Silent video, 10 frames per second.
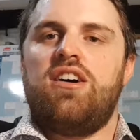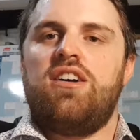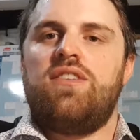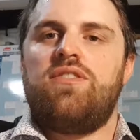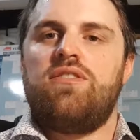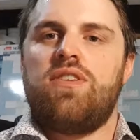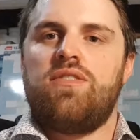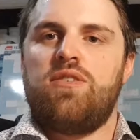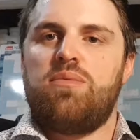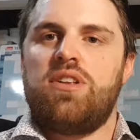if you've
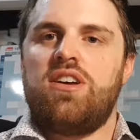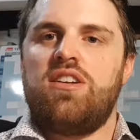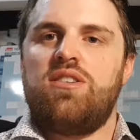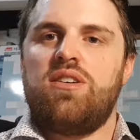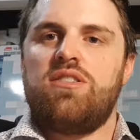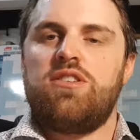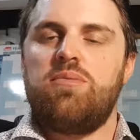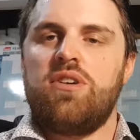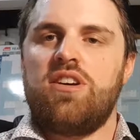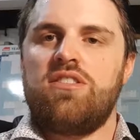ever played Sid
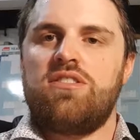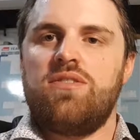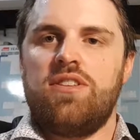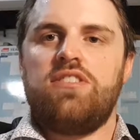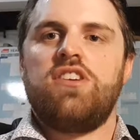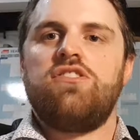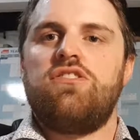Meier's Civilization